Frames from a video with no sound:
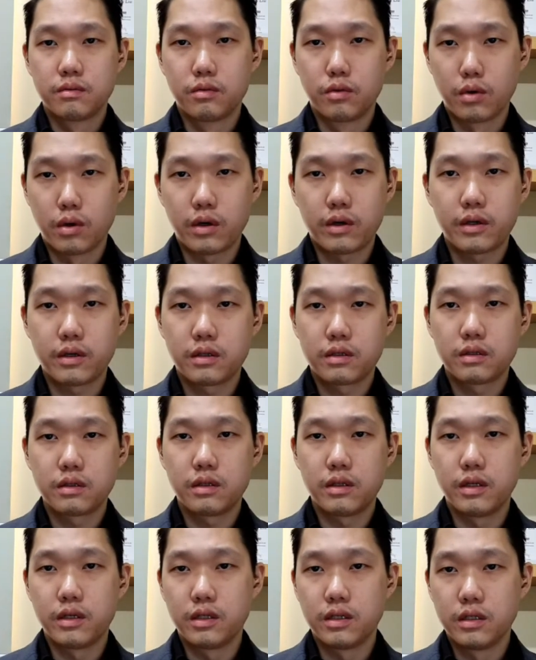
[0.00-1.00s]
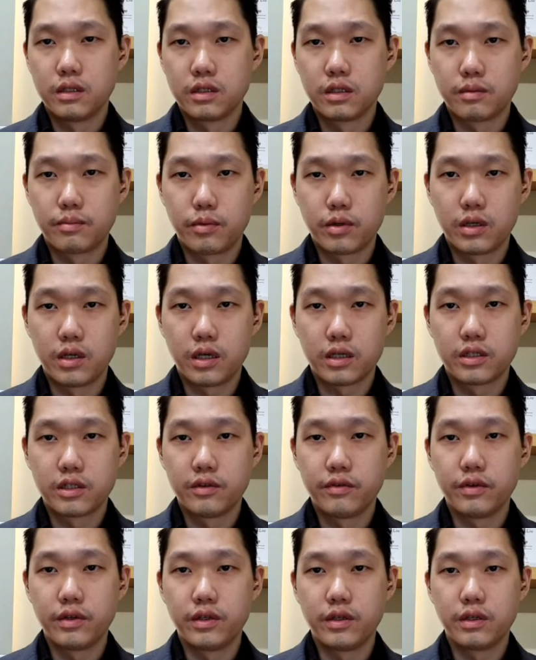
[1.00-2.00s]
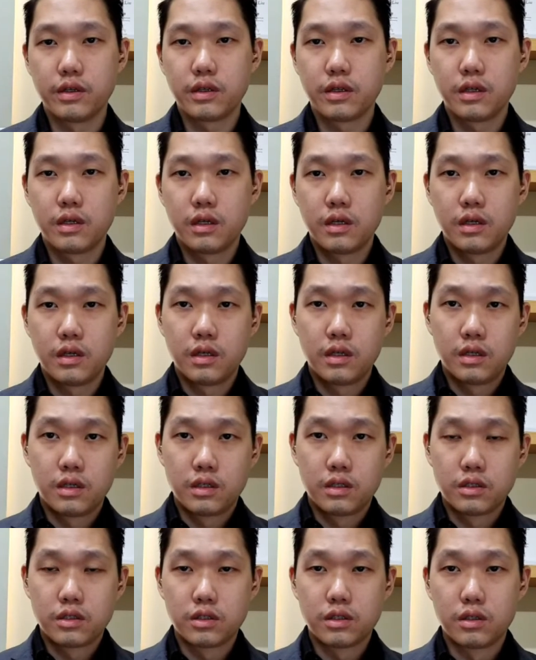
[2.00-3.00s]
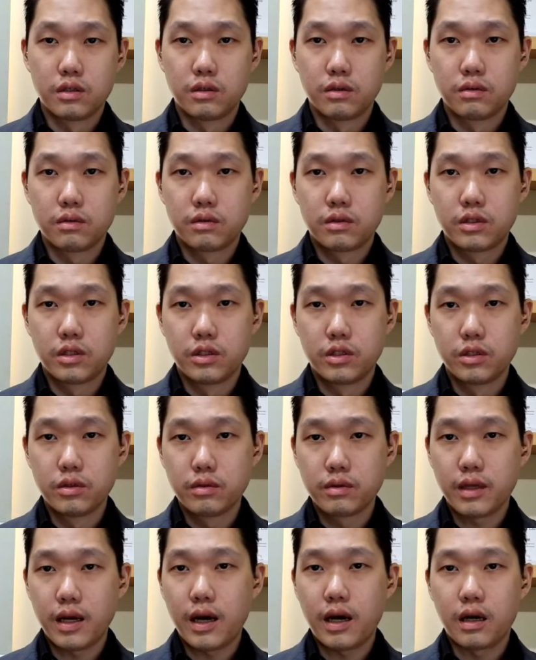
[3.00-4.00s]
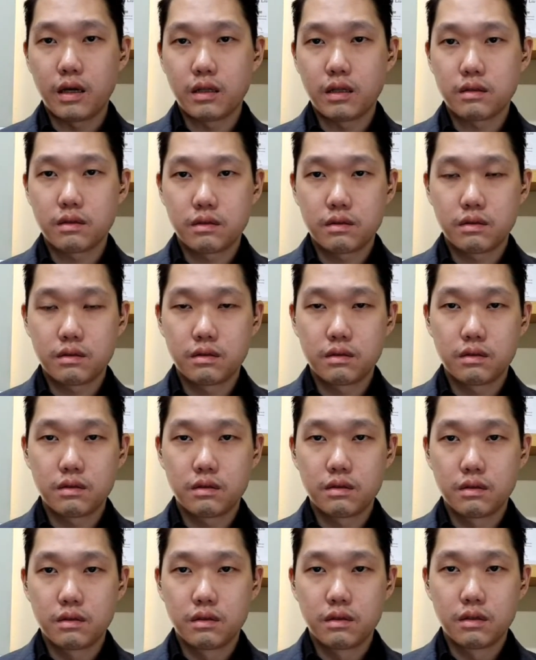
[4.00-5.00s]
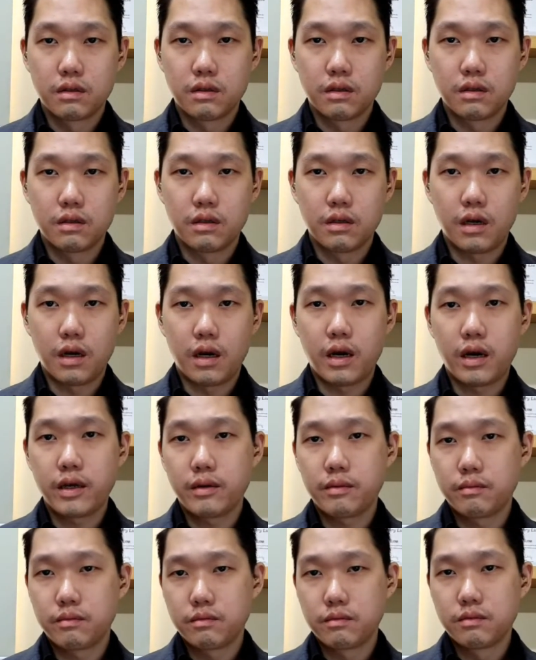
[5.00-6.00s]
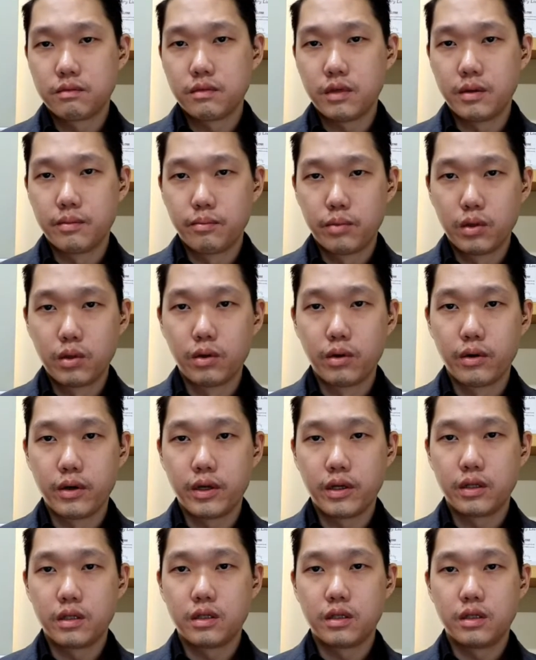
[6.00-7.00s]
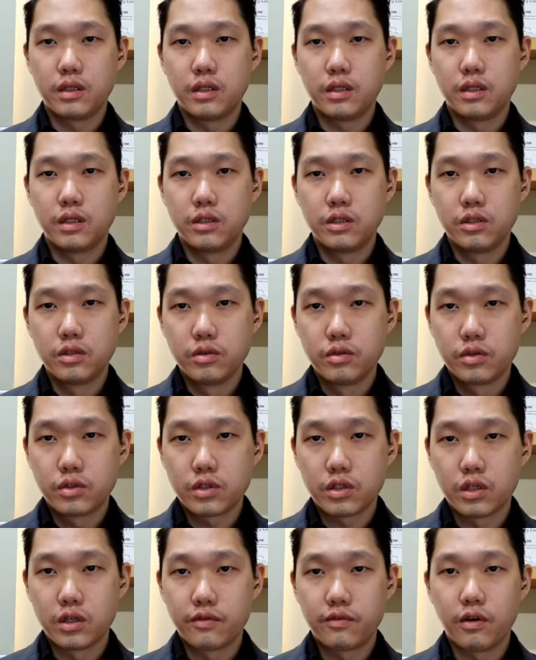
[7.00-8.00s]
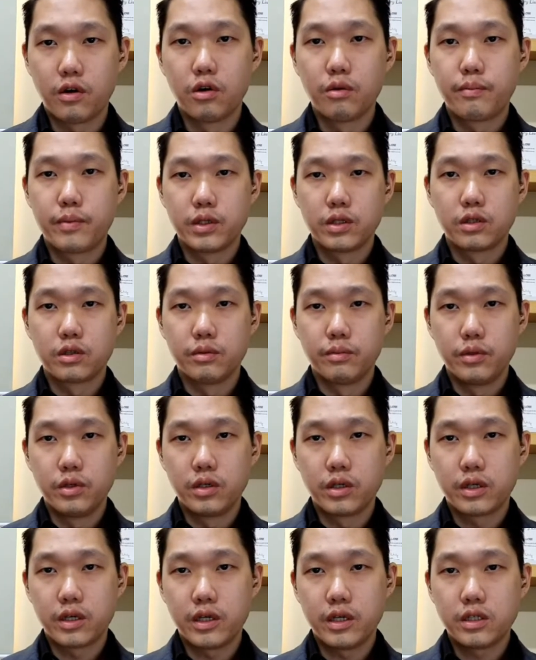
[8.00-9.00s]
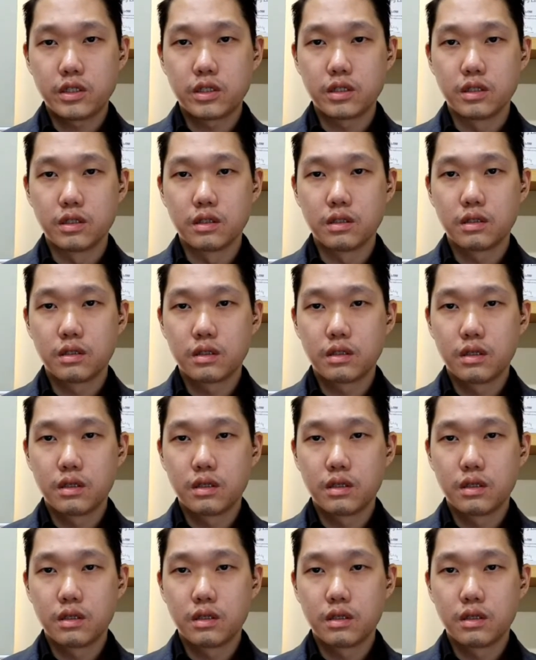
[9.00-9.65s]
work and in their productivity. So to do that, I employ the use of open communication.